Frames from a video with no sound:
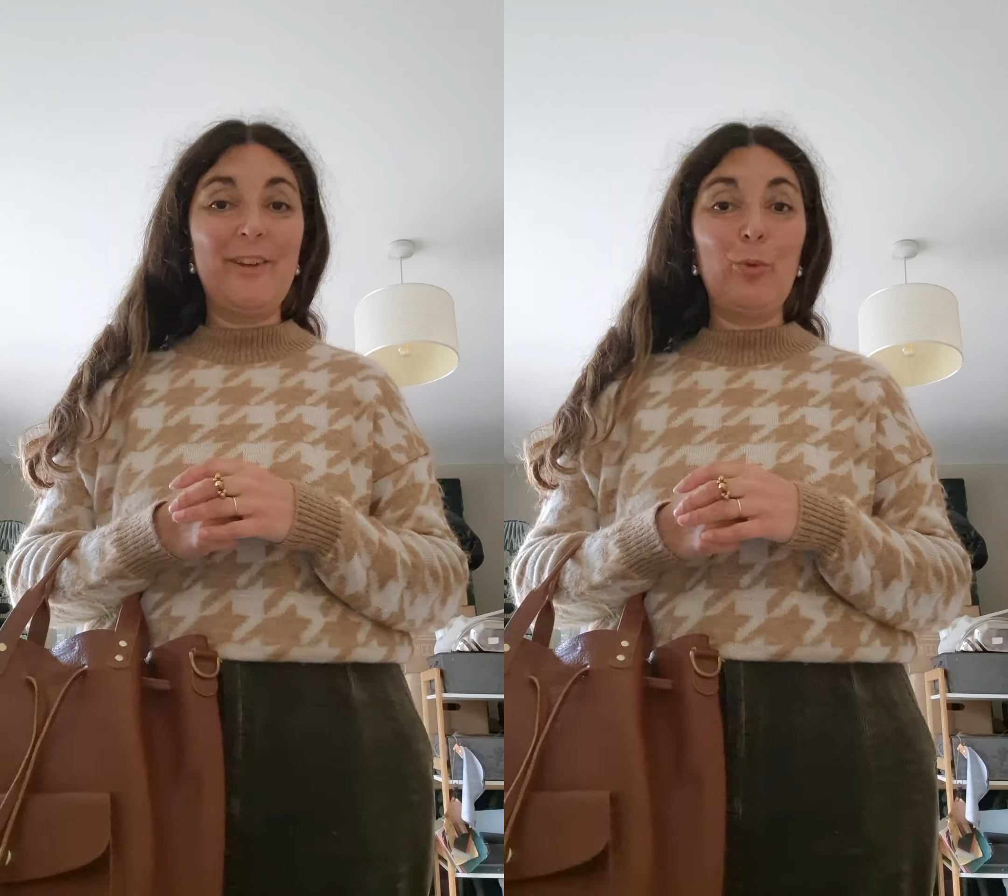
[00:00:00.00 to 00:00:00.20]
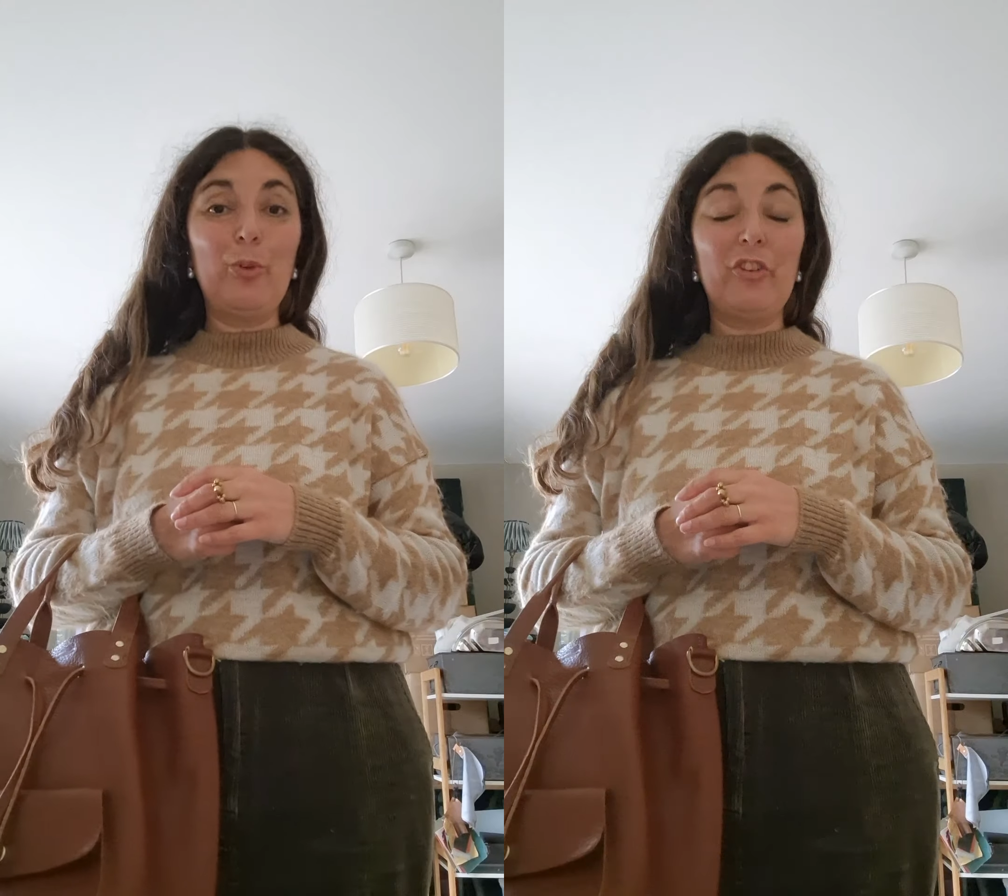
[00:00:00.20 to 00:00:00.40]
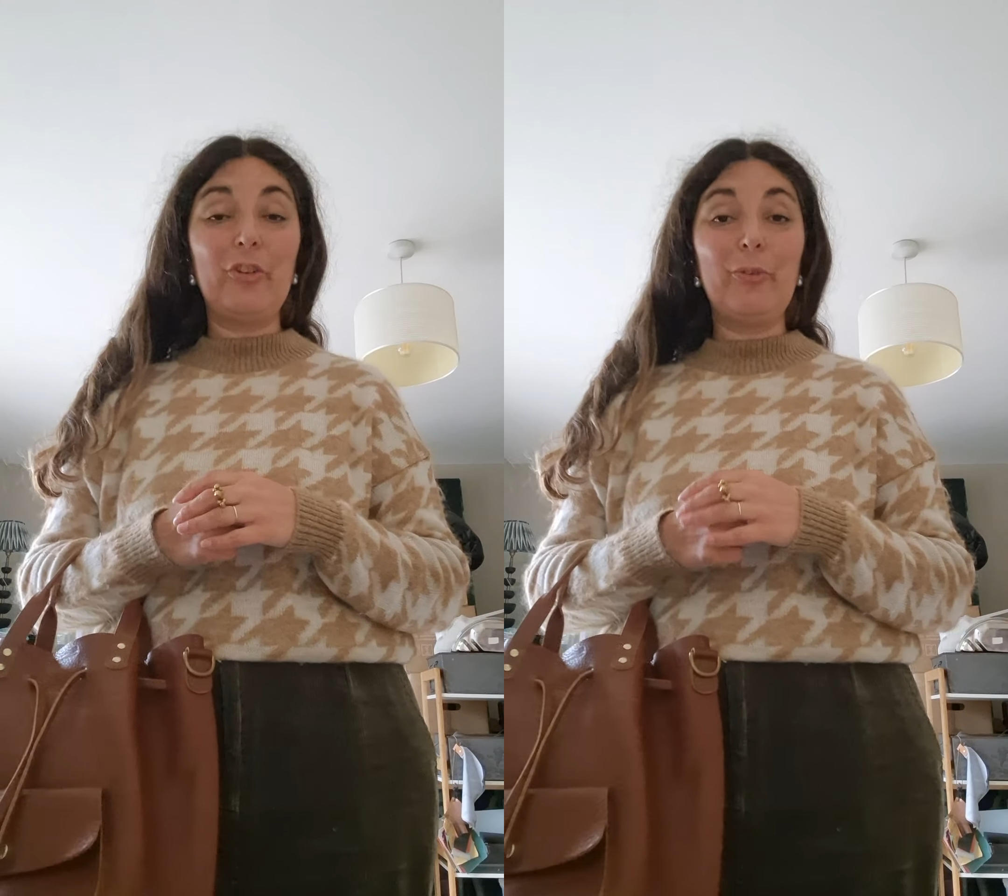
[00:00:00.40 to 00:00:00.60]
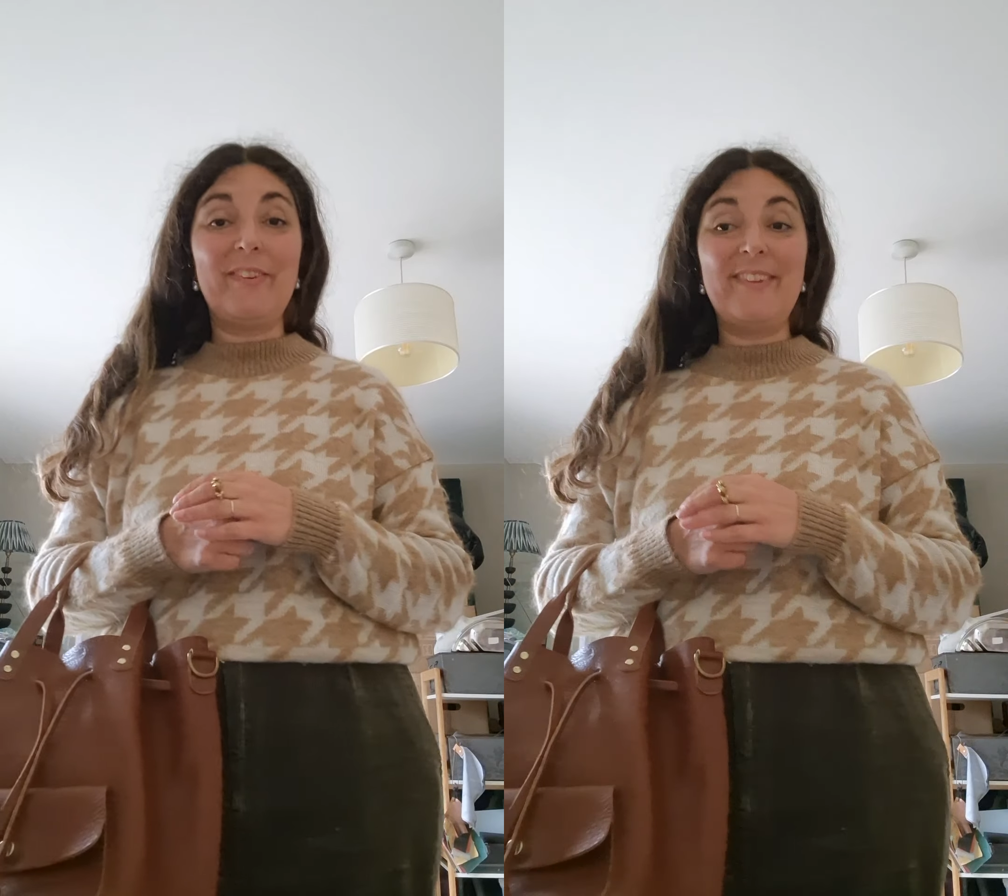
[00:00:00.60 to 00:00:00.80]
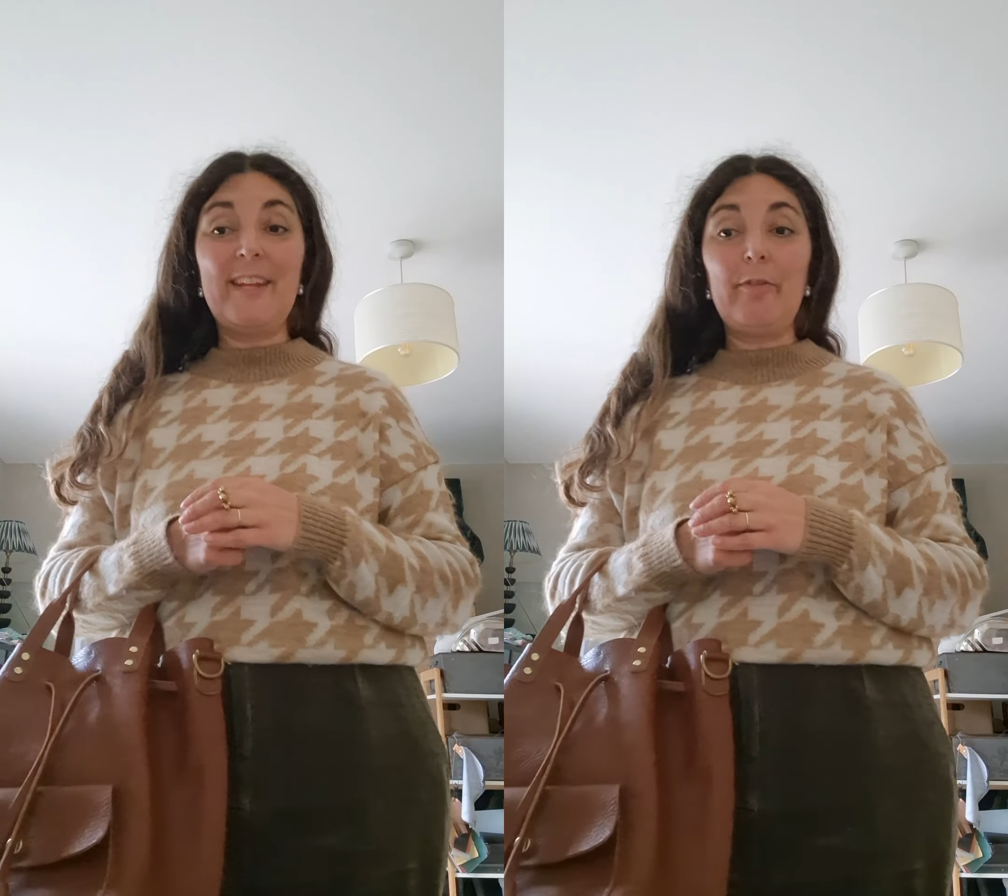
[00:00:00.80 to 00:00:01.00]
in order to
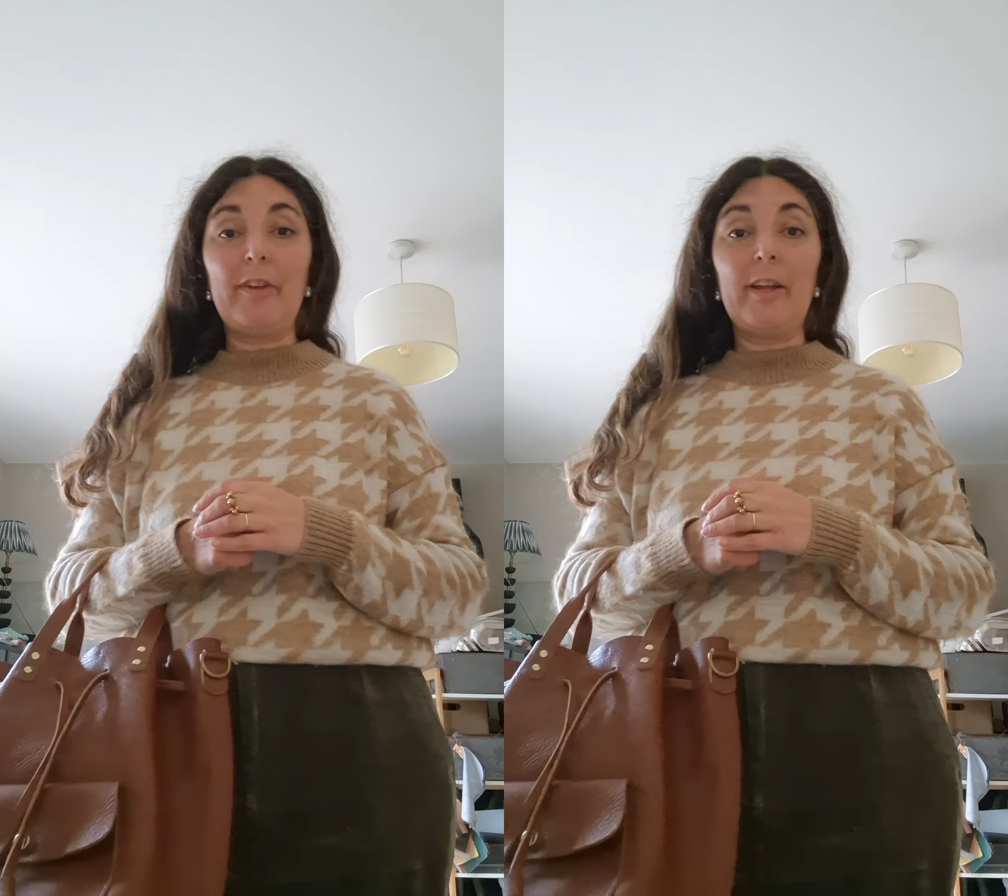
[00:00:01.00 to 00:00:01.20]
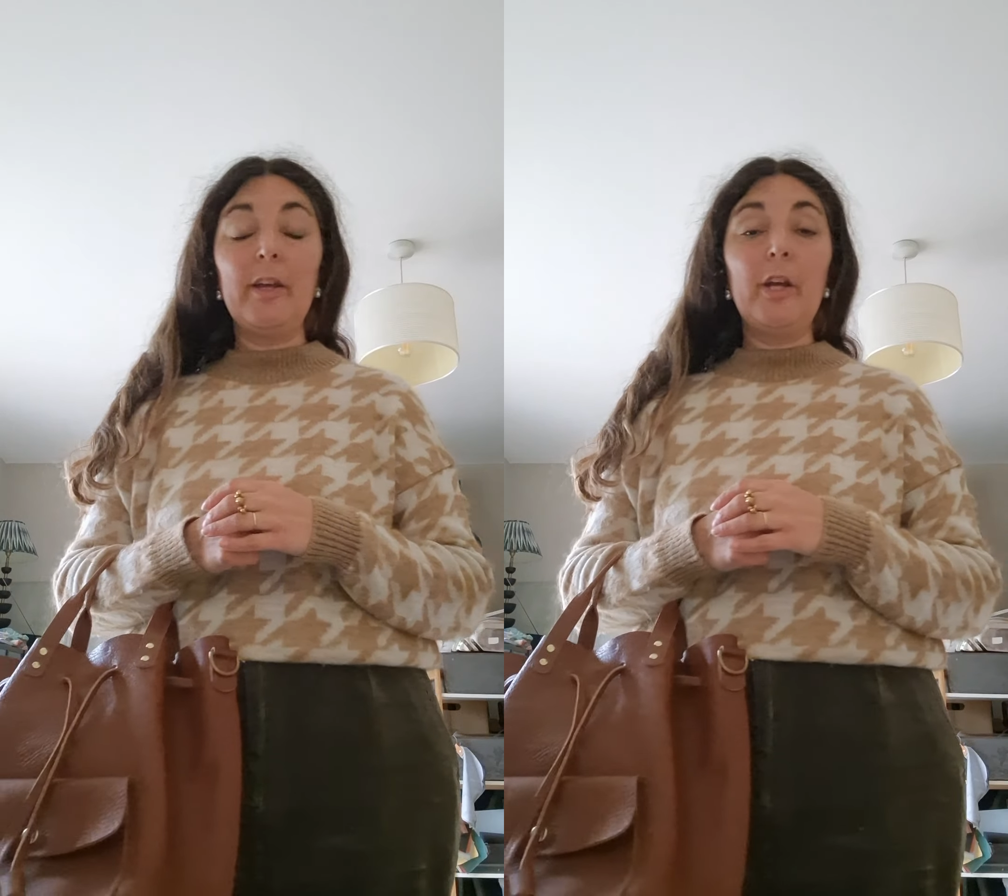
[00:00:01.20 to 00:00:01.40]
receive it,